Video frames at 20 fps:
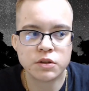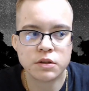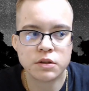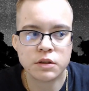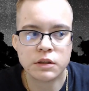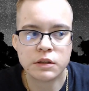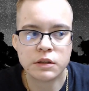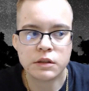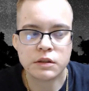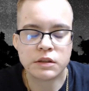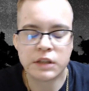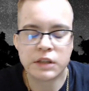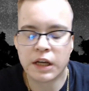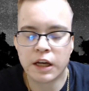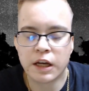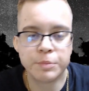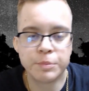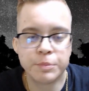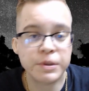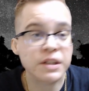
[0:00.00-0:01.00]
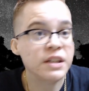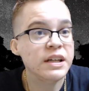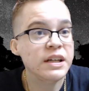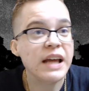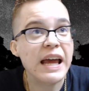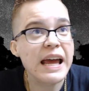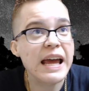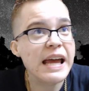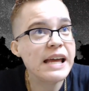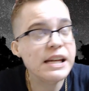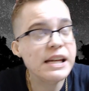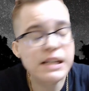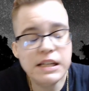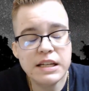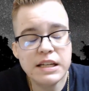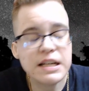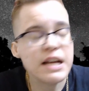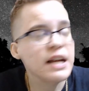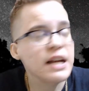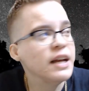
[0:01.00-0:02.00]
to happen in any
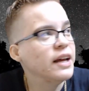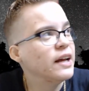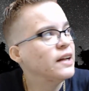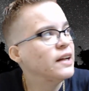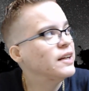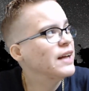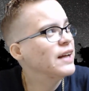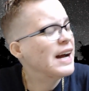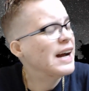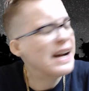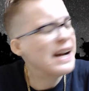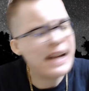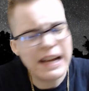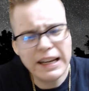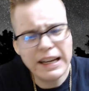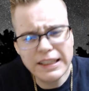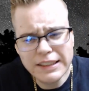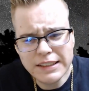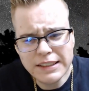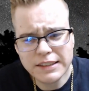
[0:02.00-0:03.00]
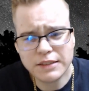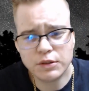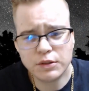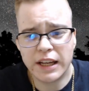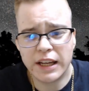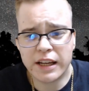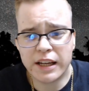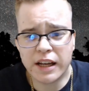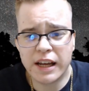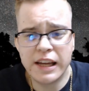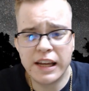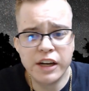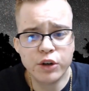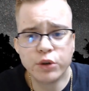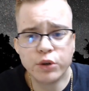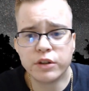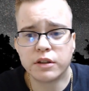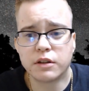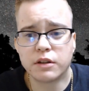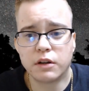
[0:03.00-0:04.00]
in any
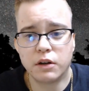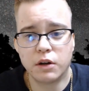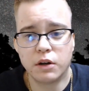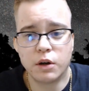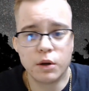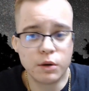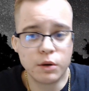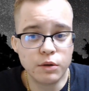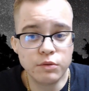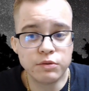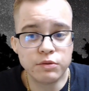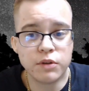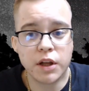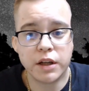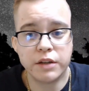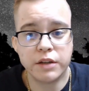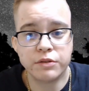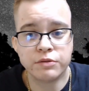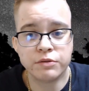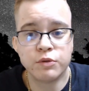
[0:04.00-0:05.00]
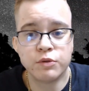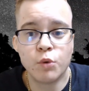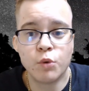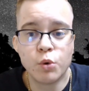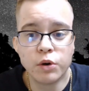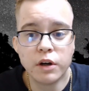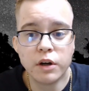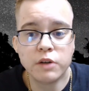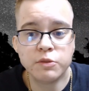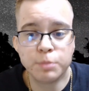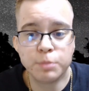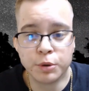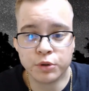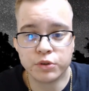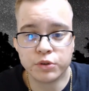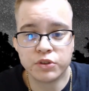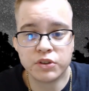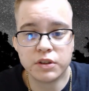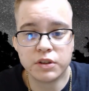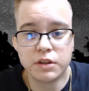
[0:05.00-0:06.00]
area of life for a
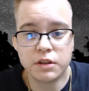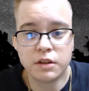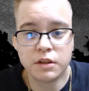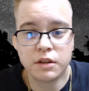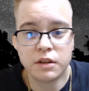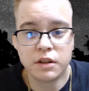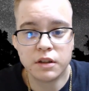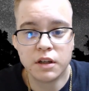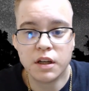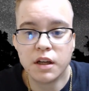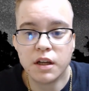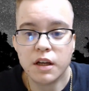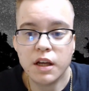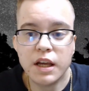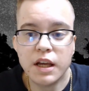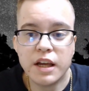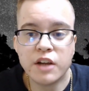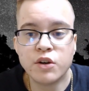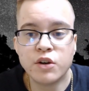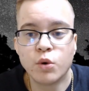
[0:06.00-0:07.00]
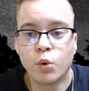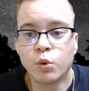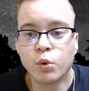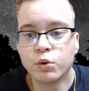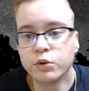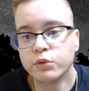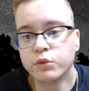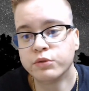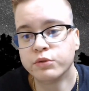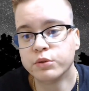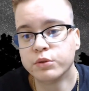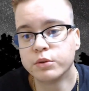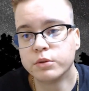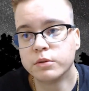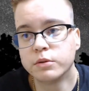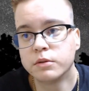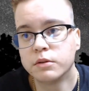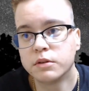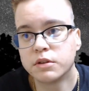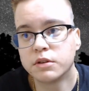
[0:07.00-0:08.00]
person, in order for
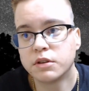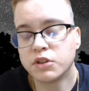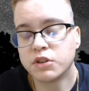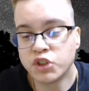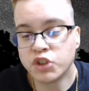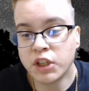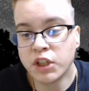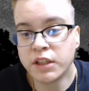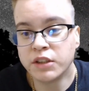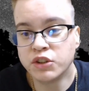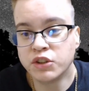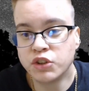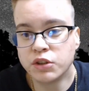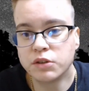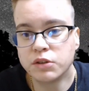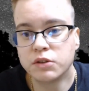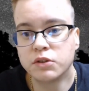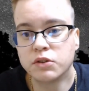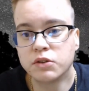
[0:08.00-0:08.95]
changes